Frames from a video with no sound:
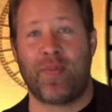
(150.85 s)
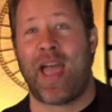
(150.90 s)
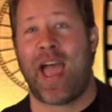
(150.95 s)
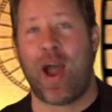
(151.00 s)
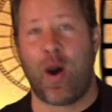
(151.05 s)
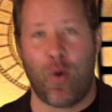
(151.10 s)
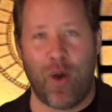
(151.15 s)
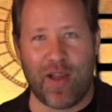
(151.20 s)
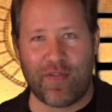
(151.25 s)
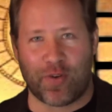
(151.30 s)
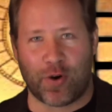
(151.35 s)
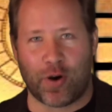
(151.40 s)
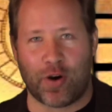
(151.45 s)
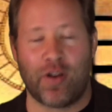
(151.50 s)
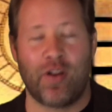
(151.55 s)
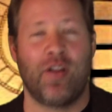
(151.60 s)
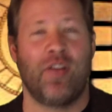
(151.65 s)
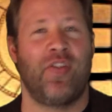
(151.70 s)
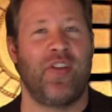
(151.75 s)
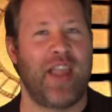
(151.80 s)

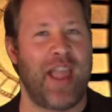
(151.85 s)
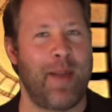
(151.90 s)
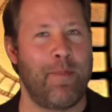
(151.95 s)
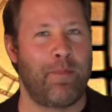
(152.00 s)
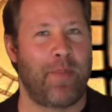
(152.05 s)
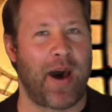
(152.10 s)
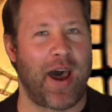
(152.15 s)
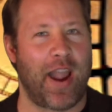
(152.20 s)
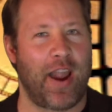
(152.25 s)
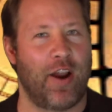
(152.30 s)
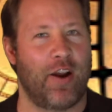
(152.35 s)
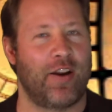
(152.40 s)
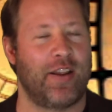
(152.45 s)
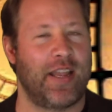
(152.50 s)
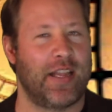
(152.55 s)
However, the Empire